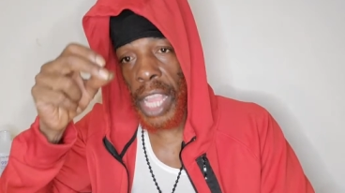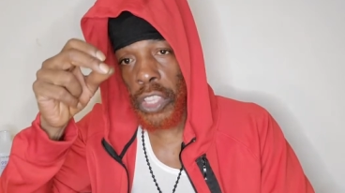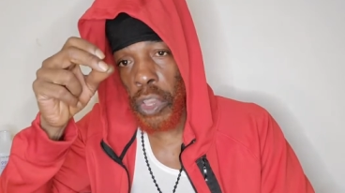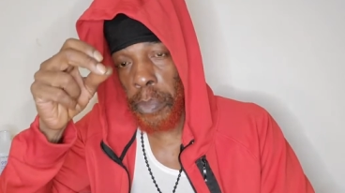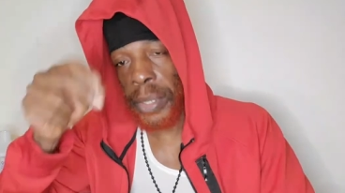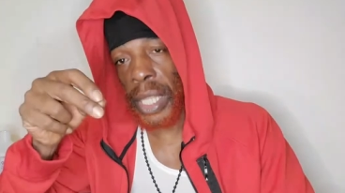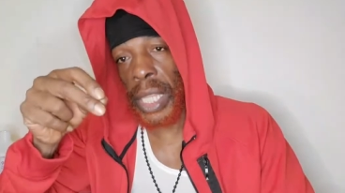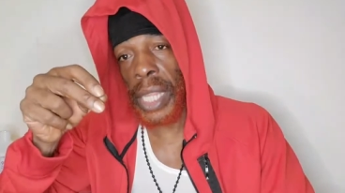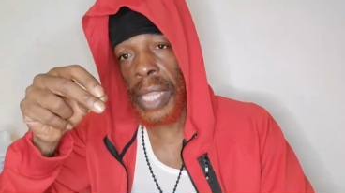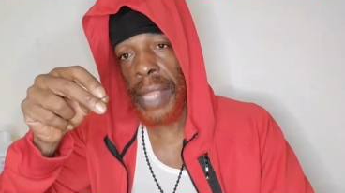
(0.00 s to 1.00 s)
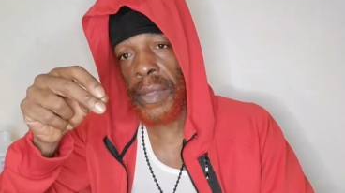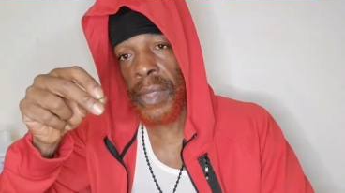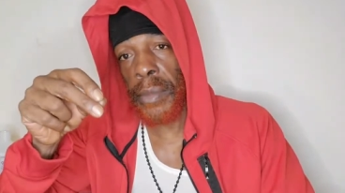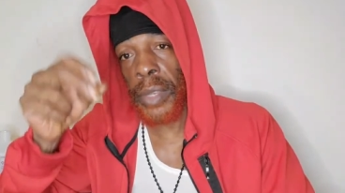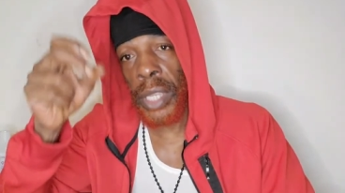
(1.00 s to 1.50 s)
you're putting in that
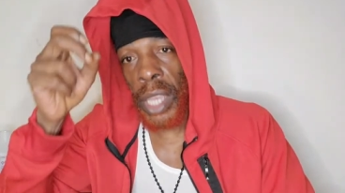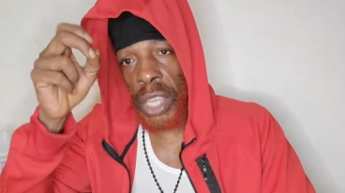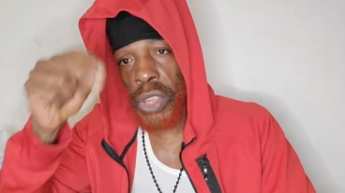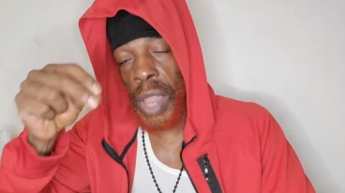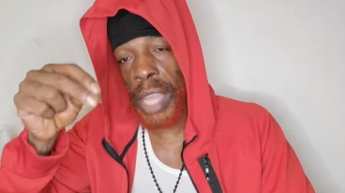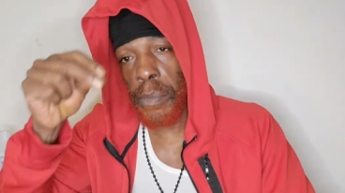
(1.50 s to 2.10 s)
stomach. Try to